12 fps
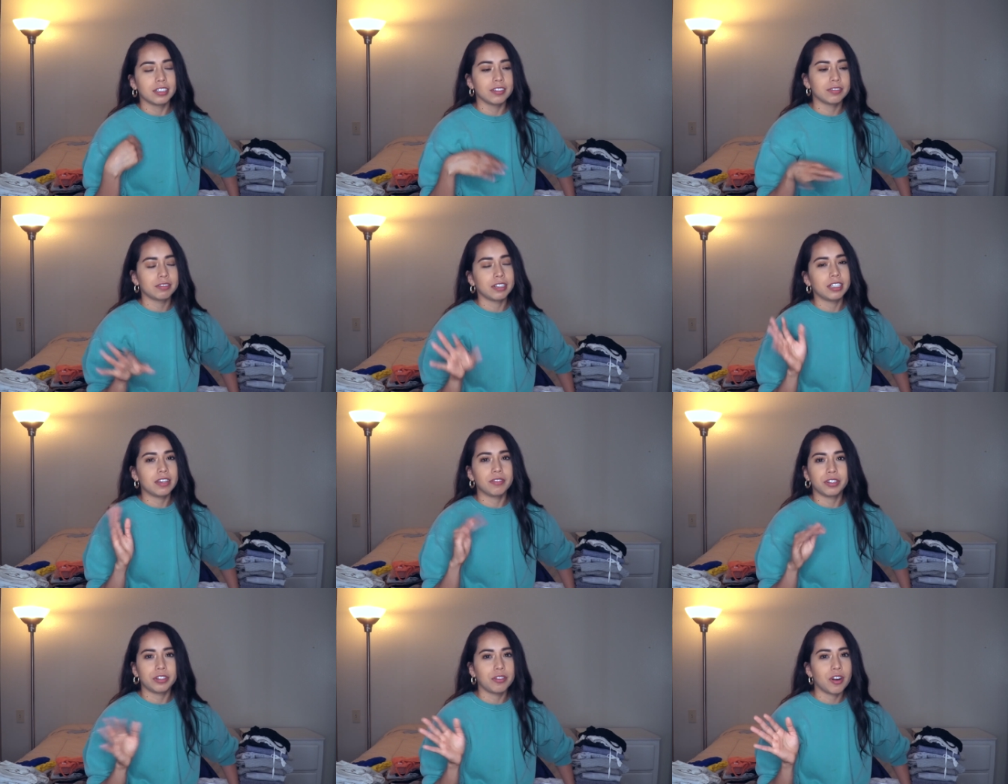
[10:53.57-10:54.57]
if I ever
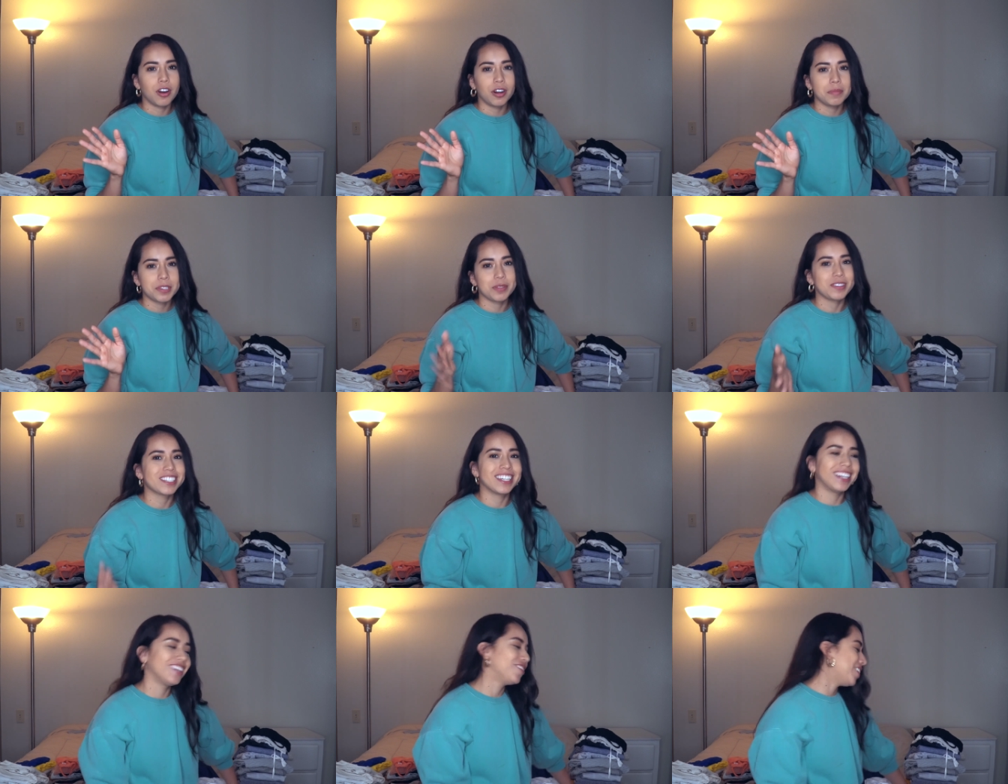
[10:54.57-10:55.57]
do arms. I'm just
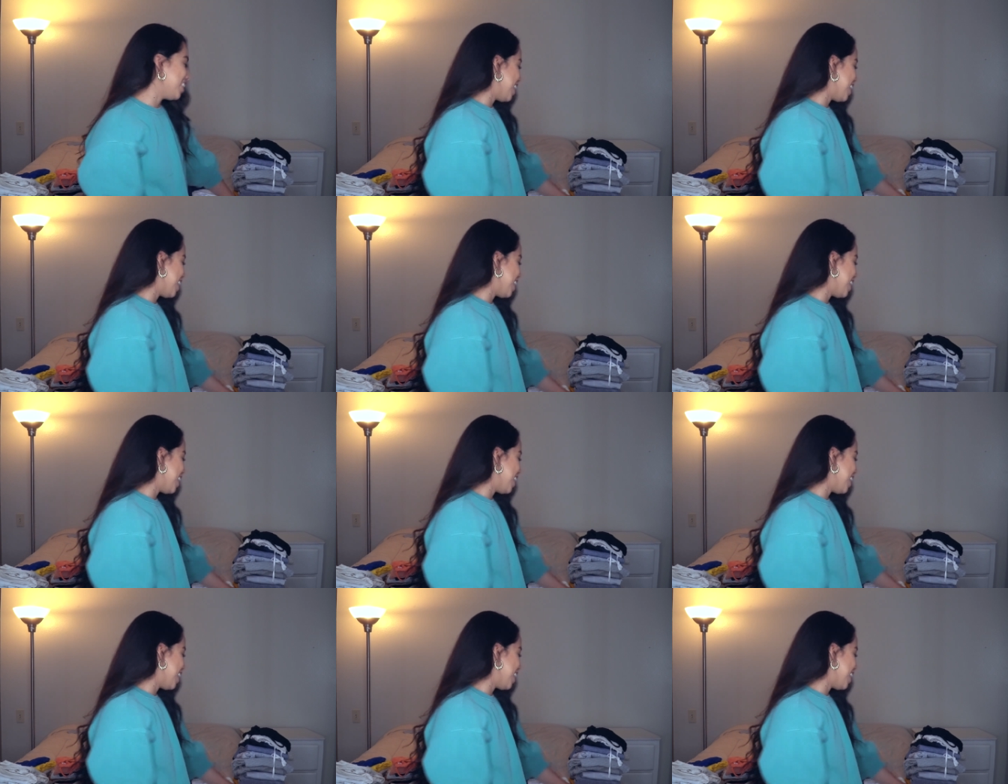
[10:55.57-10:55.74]
kidding. But